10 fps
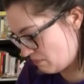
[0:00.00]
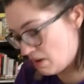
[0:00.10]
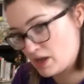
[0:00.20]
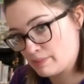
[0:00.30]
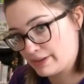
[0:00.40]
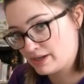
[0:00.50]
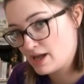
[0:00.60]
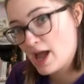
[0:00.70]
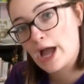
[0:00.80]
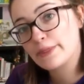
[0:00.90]

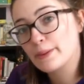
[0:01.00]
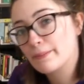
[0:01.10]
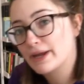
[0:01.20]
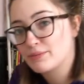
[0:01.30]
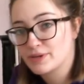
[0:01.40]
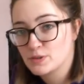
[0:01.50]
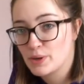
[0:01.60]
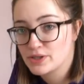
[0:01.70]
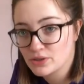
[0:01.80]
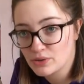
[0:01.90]
Maybe, and then maybe,
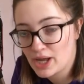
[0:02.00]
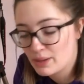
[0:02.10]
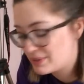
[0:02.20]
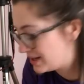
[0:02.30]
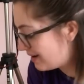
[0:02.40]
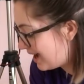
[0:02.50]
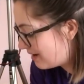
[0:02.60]
depending on how many I